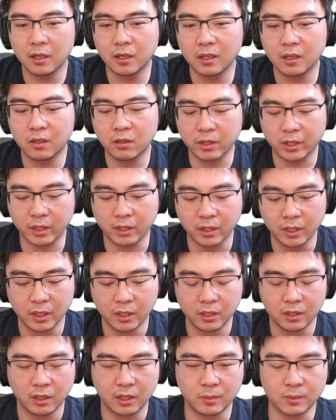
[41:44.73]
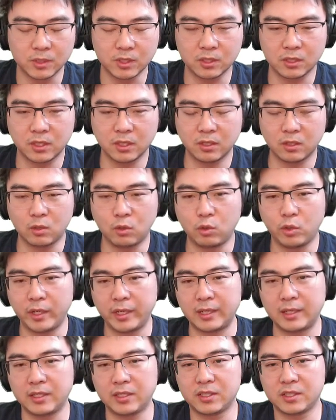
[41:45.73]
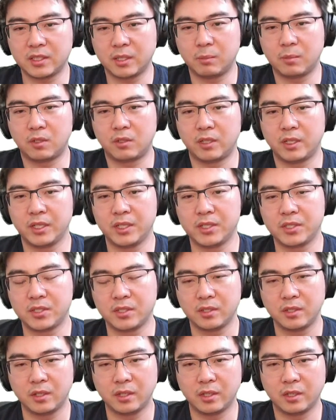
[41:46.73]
Okay, I'm just gonna quickly summarize